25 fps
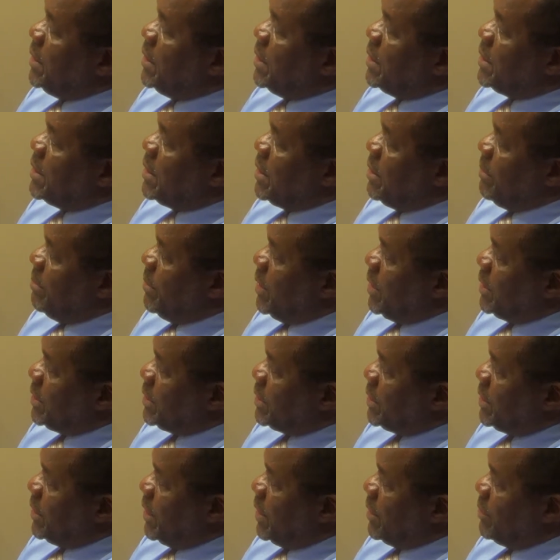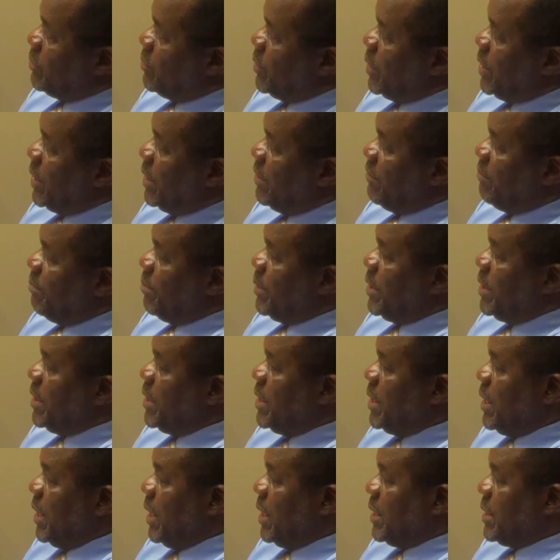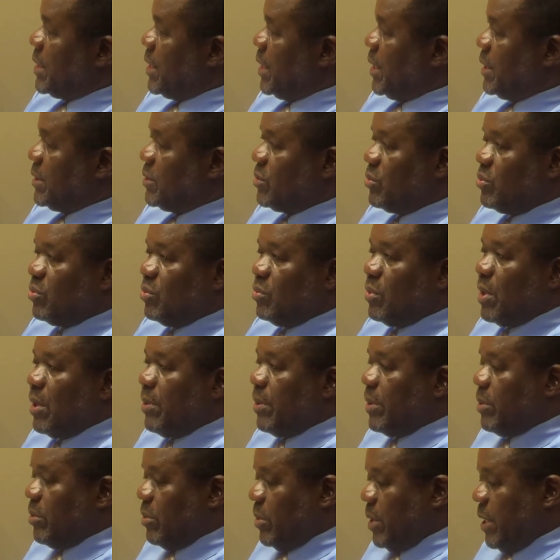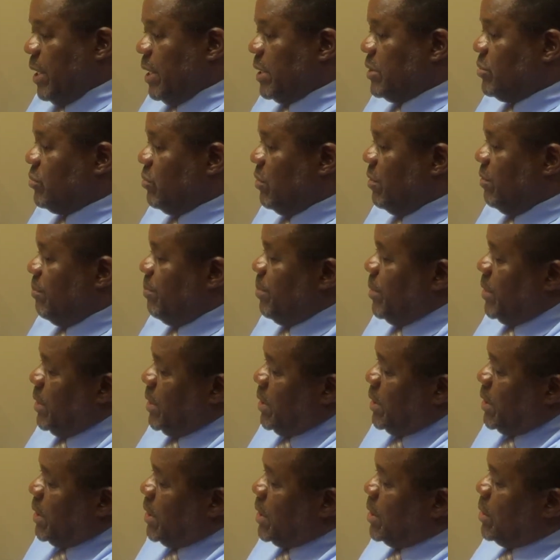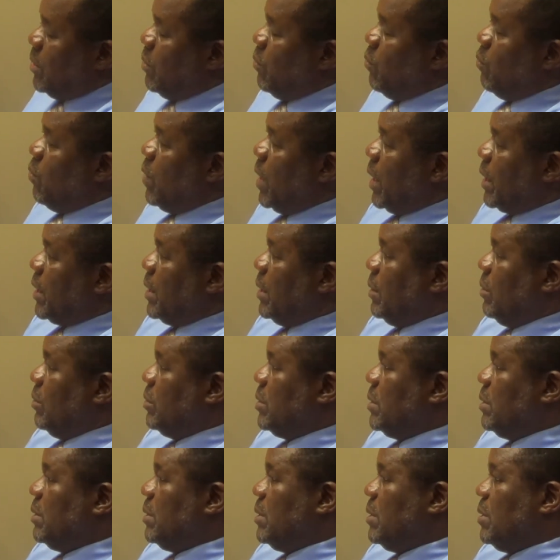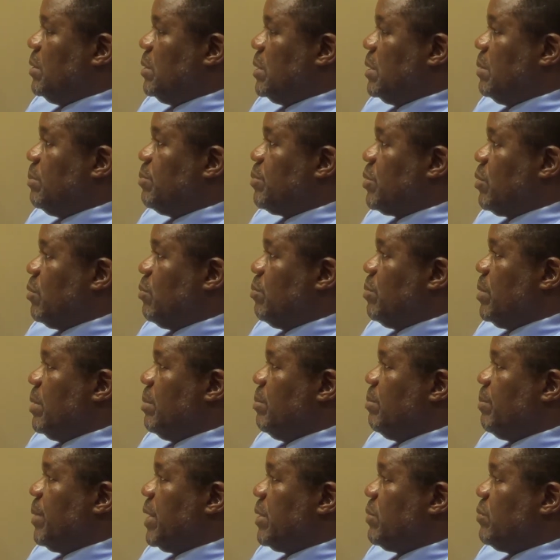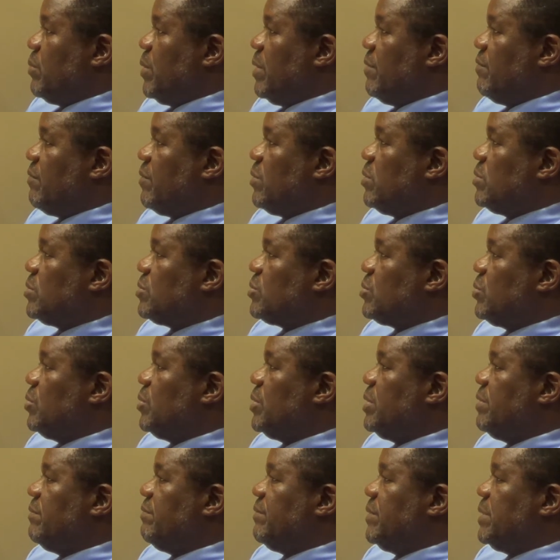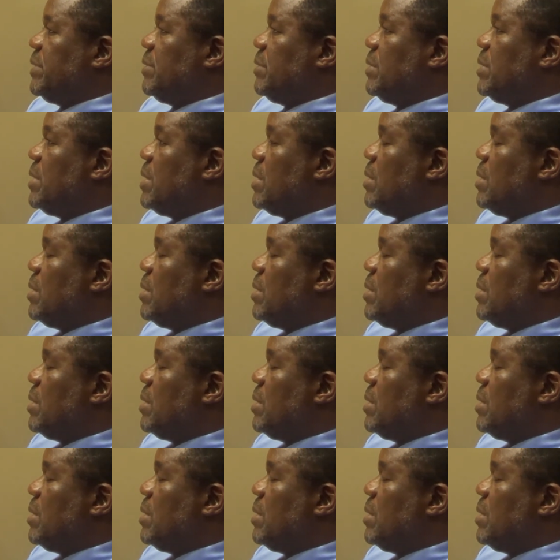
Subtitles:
the 3 months that we have been here, thanks to our colleagues who have been working on the problem, but we've also even